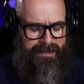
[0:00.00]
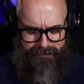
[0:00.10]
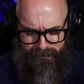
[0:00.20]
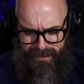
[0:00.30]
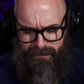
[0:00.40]

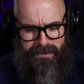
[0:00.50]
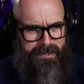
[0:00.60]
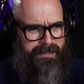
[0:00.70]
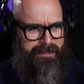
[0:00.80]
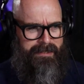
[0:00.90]
and
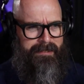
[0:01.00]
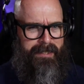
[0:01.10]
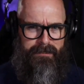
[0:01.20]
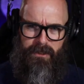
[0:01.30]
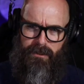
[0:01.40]
fingerings and
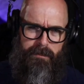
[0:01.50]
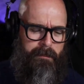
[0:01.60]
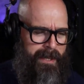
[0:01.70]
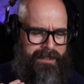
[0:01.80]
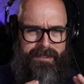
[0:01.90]
and
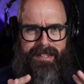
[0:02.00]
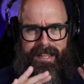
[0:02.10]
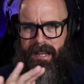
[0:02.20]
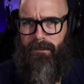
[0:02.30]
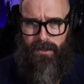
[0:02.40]
strumming pattern than
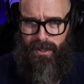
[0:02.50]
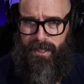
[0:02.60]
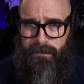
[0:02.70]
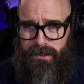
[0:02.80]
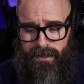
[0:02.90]
I ever
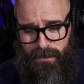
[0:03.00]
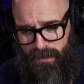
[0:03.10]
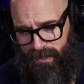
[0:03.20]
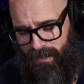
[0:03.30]
thought I would know.